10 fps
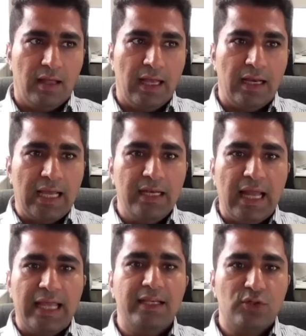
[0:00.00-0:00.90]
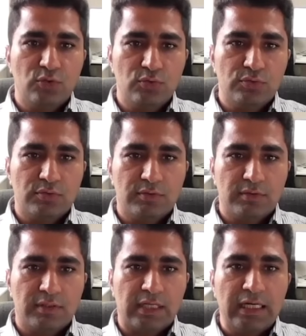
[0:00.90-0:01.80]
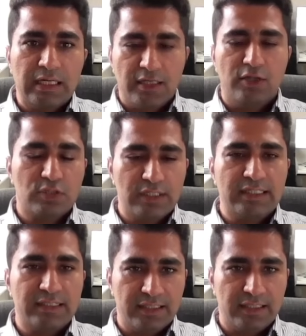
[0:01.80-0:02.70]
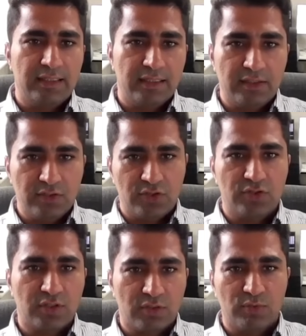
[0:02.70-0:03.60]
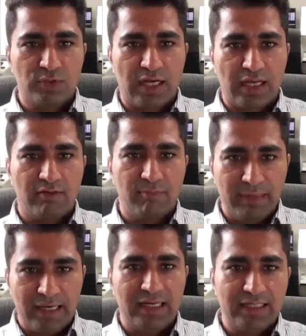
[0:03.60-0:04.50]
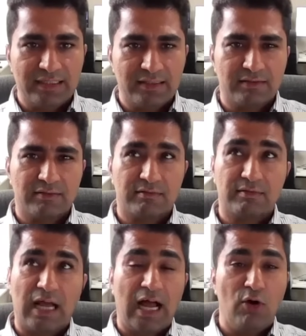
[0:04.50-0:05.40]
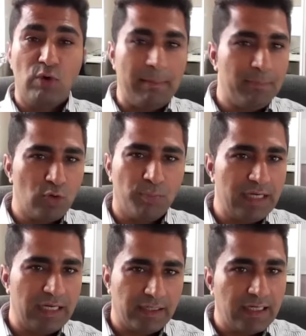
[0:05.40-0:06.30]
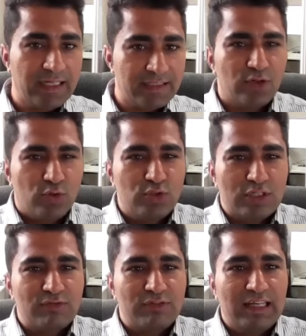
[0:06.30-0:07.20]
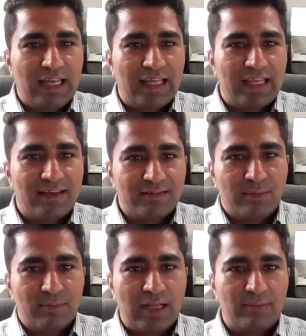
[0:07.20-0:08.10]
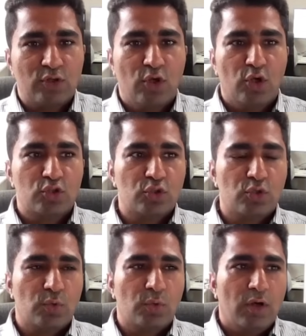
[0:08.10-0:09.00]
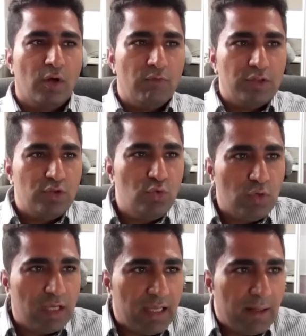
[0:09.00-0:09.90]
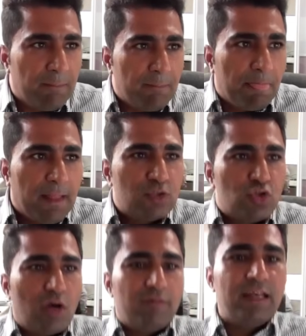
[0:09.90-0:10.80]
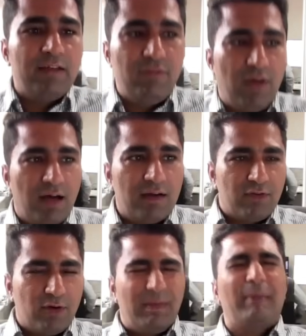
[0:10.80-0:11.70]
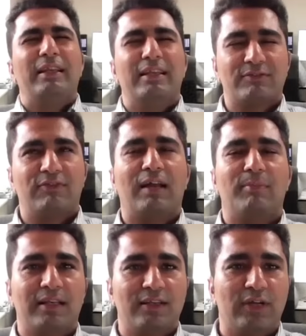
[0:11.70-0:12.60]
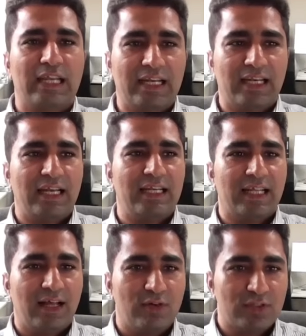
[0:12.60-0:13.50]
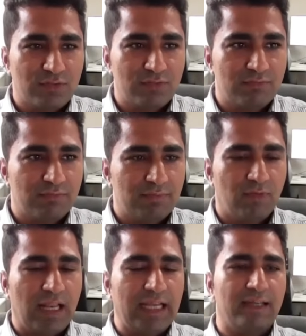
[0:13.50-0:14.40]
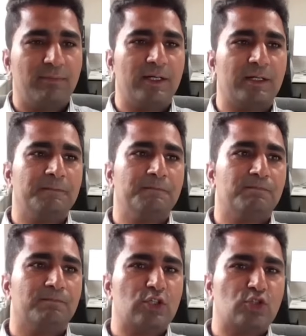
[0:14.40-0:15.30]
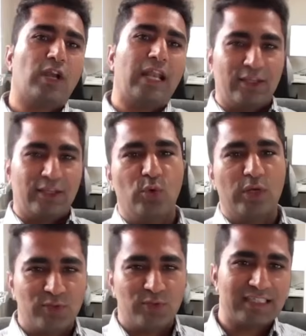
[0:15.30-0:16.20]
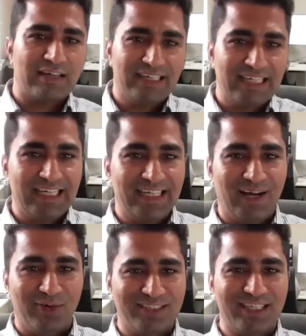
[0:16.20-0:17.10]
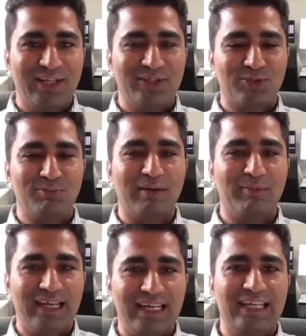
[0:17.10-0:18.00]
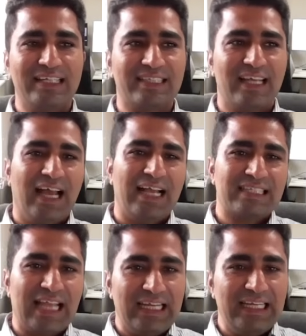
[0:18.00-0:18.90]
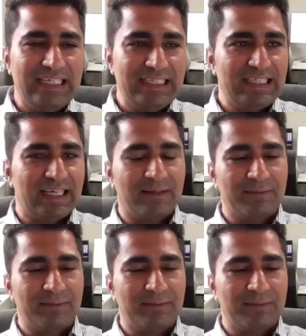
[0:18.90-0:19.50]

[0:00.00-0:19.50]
And I like to continuously see the decision which I have made is how appropriate it is. You know, you just feel like sometimes. With UK, it's not very far from, I mean, it's far, but, you know, 8, 9, 10 hours of flight, but it's not like US where 17, 18 hours. So to my mind, it is slightly easier.